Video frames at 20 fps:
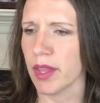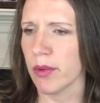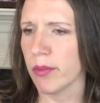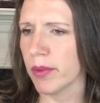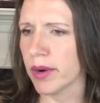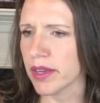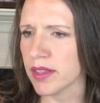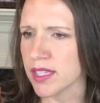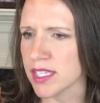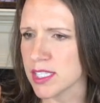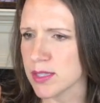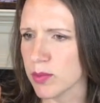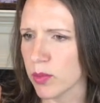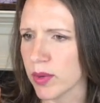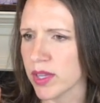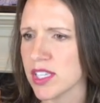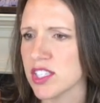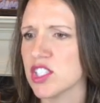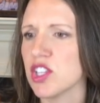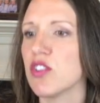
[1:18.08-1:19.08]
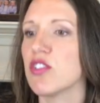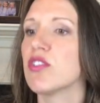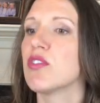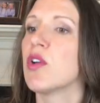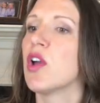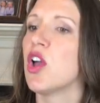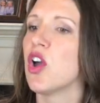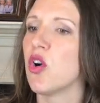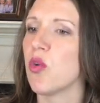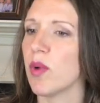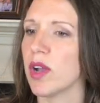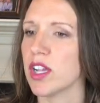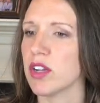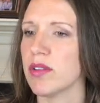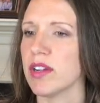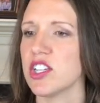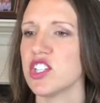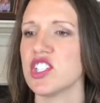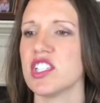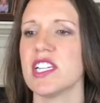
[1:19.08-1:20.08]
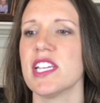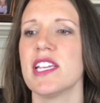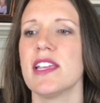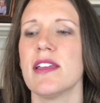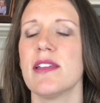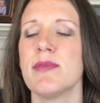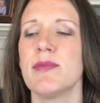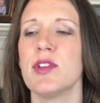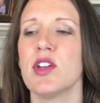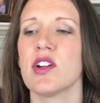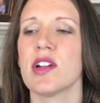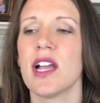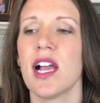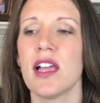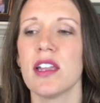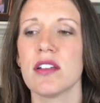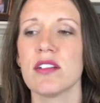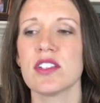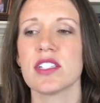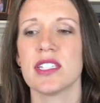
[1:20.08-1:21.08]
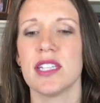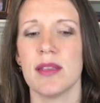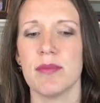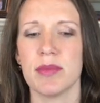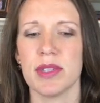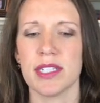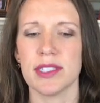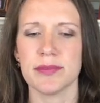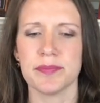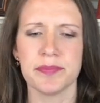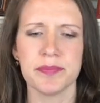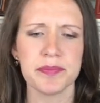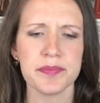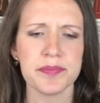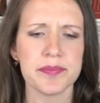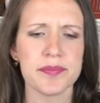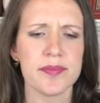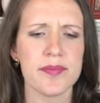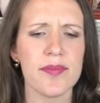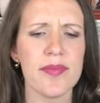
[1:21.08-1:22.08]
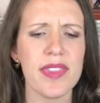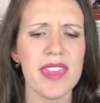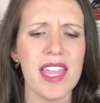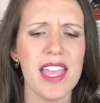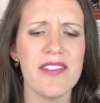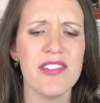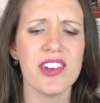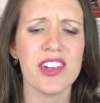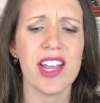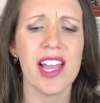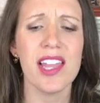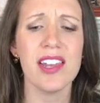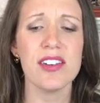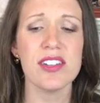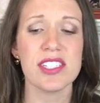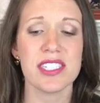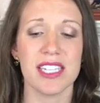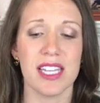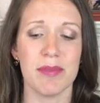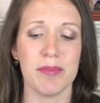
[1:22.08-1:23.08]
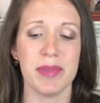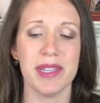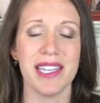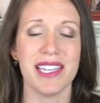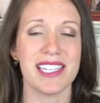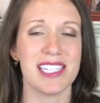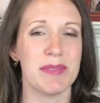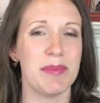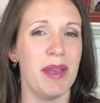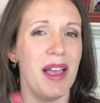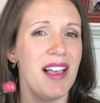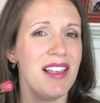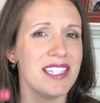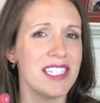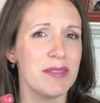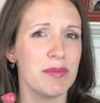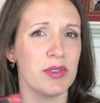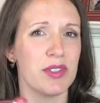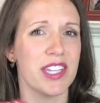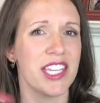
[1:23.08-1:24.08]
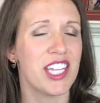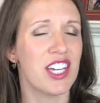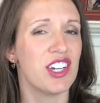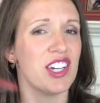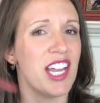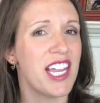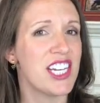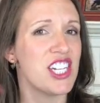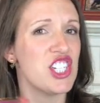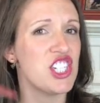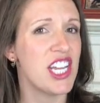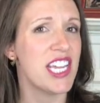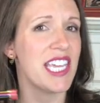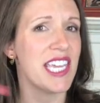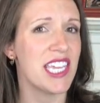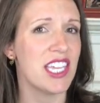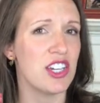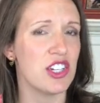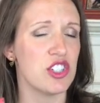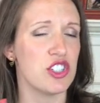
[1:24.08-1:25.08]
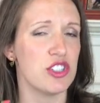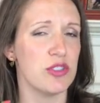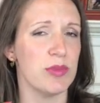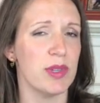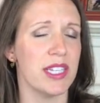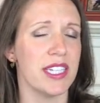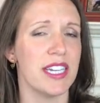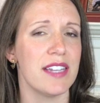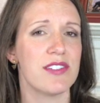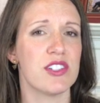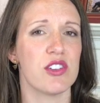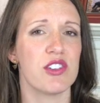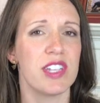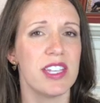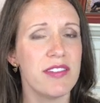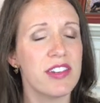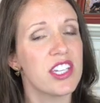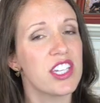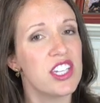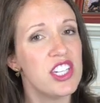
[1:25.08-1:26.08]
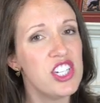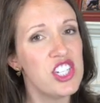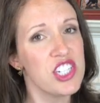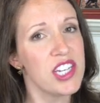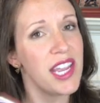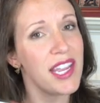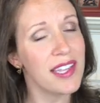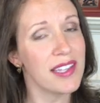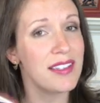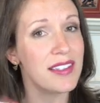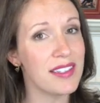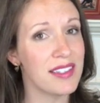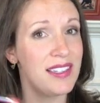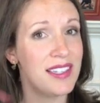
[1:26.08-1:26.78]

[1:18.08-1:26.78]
one of these points. So one question, your color's clumping. If your color's clumping, it's possible that you're not shaking your tube well enough. So give it a good shake,